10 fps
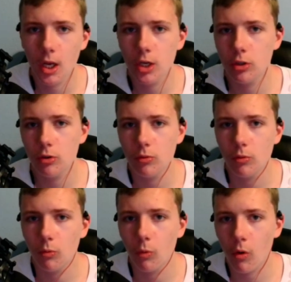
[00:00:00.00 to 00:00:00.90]
to
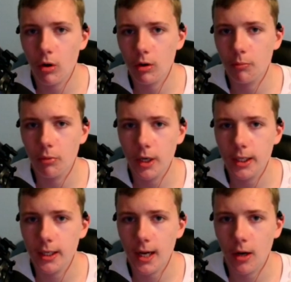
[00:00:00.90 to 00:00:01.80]
war
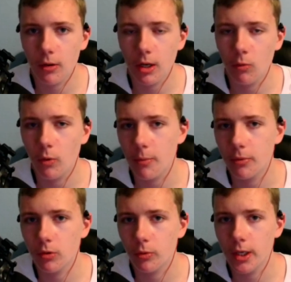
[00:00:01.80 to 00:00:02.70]
breaking out and
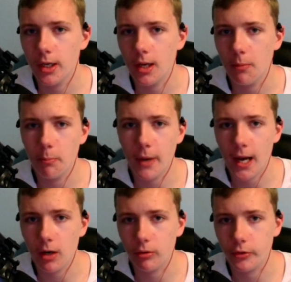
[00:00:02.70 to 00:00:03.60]
weaponry and
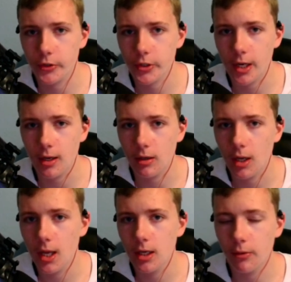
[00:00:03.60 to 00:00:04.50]
battles and
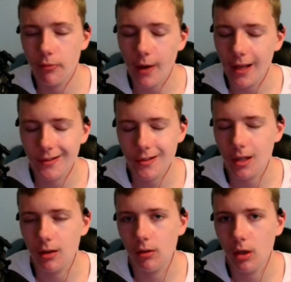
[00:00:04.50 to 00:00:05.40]
defense
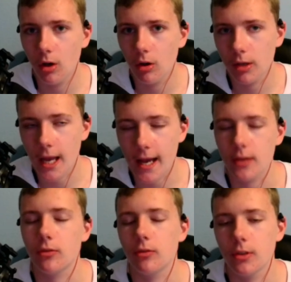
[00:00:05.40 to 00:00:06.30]
and
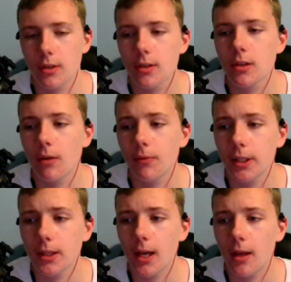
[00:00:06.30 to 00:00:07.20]
castles and stuff
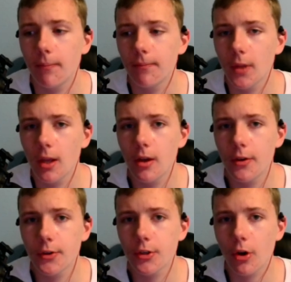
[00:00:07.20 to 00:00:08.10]
like that.
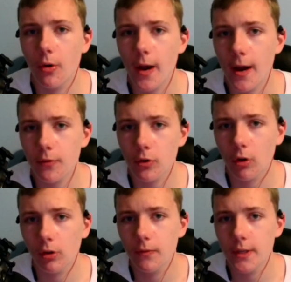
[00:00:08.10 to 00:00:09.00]
So after
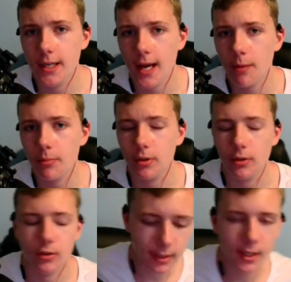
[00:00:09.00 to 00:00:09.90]
all of this
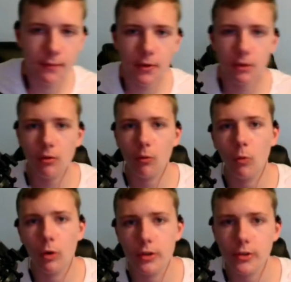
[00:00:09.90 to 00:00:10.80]
happens, even
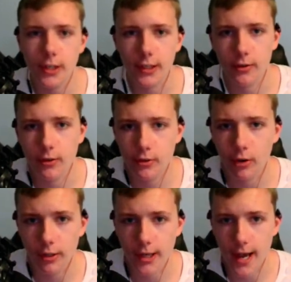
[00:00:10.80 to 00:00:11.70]
worse things
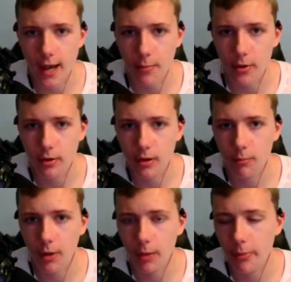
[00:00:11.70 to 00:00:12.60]
start to happen, in
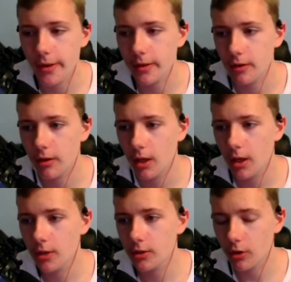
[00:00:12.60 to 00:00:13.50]
my opinion.
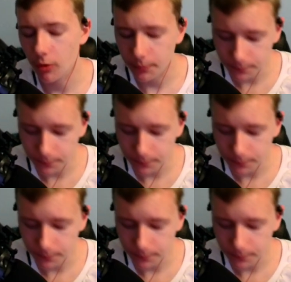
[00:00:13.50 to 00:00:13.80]
So